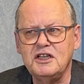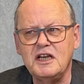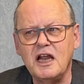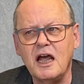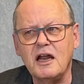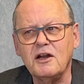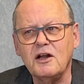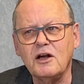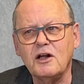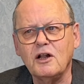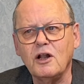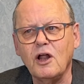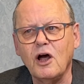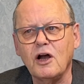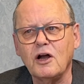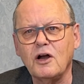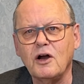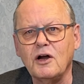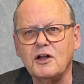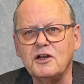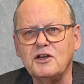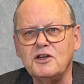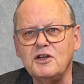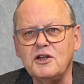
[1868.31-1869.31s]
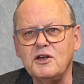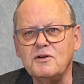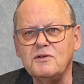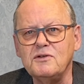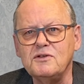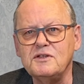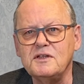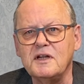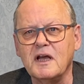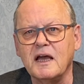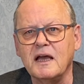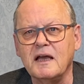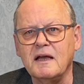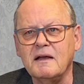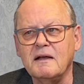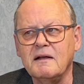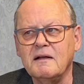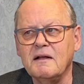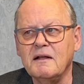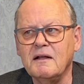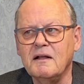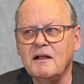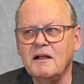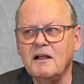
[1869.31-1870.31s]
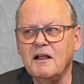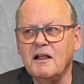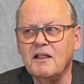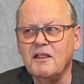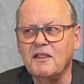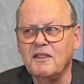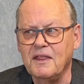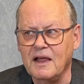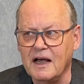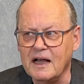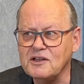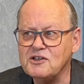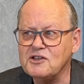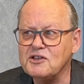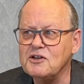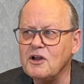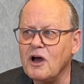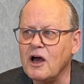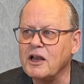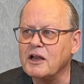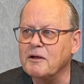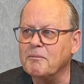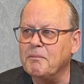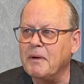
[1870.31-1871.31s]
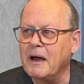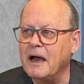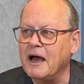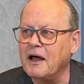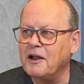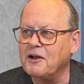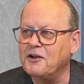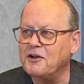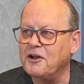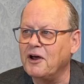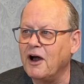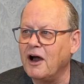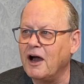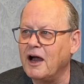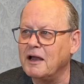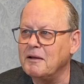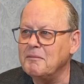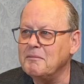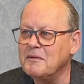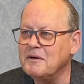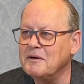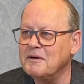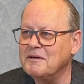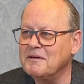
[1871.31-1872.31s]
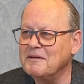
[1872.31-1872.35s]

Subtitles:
10 o'clock on Tuesday. That's not a bad time.